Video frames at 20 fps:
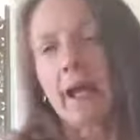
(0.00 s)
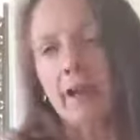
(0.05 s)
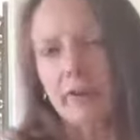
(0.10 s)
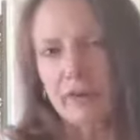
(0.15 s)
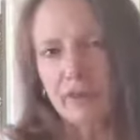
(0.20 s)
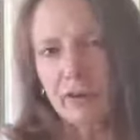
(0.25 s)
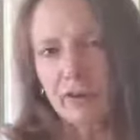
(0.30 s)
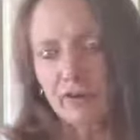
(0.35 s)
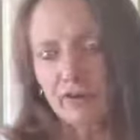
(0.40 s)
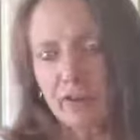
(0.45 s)

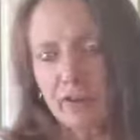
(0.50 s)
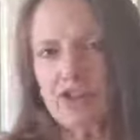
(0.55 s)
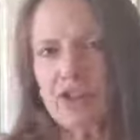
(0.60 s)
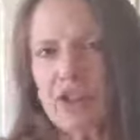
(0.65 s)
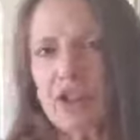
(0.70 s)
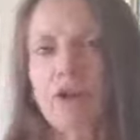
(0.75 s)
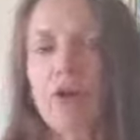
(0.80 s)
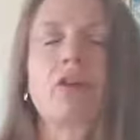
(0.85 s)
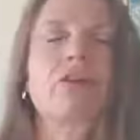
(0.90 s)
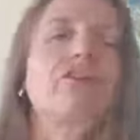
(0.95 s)
The first thing
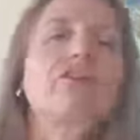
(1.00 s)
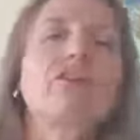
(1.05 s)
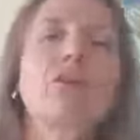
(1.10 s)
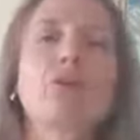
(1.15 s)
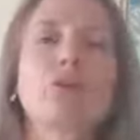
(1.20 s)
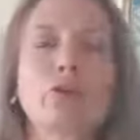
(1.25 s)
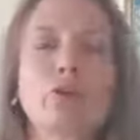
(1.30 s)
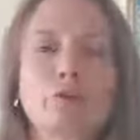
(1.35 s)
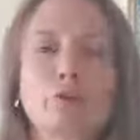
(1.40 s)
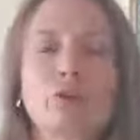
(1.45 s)
she noticed
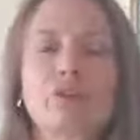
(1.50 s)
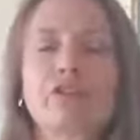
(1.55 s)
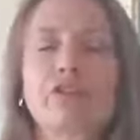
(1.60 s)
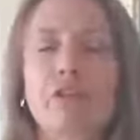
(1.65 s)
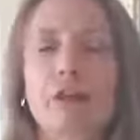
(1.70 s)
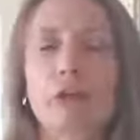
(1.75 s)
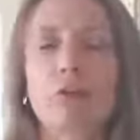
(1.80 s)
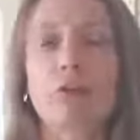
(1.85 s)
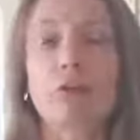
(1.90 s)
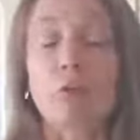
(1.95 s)
that was
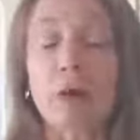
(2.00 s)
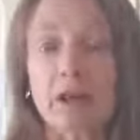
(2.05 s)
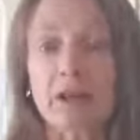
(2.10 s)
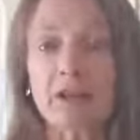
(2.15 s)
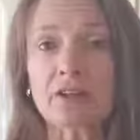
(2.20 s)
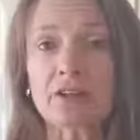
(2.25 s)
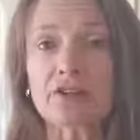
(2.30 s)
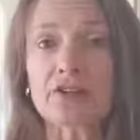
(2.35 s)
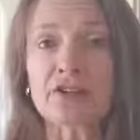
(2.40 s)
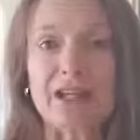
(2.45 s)
that
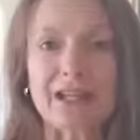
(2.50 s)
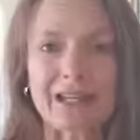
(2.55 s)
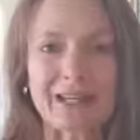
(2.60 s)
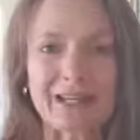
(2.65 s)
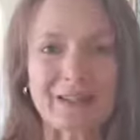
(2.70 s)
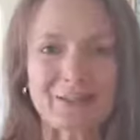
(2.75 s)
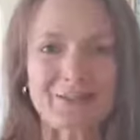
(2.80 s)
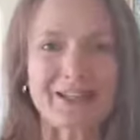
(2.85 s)
when she